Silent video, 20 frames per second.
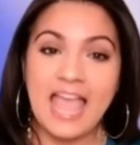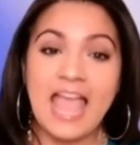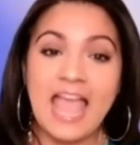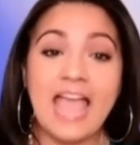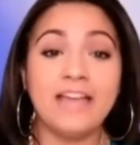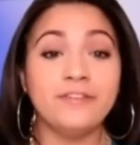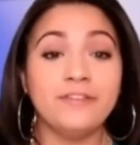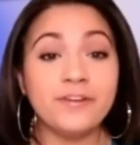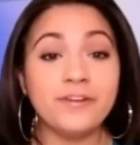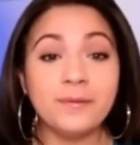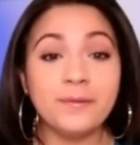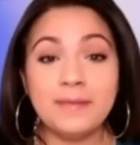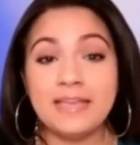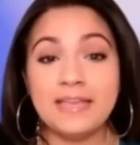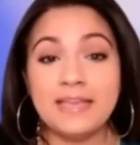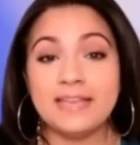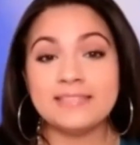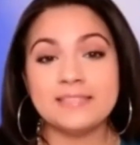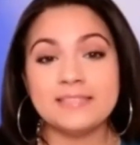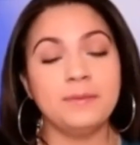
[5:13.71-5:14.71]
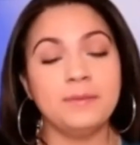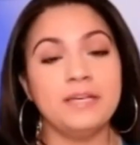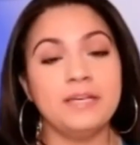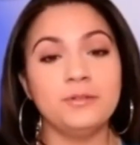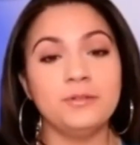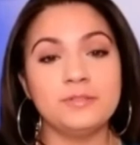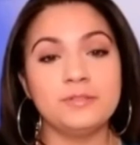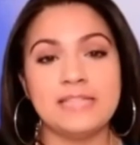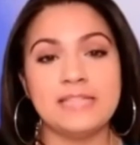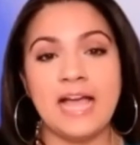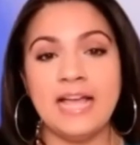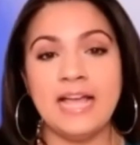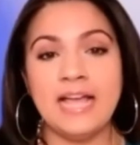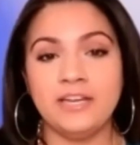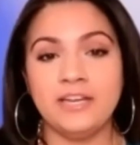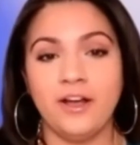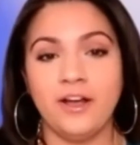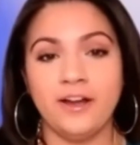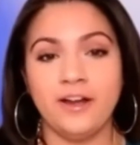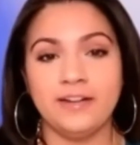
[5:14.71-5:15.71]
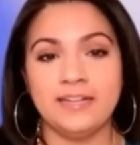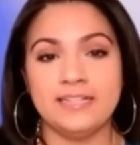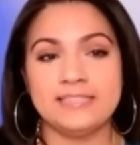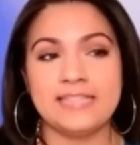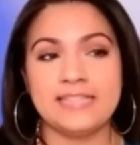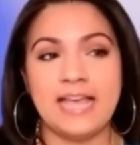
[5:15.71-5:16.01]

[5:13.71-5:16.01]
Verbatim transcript: And for me, as somebody who's not an artist,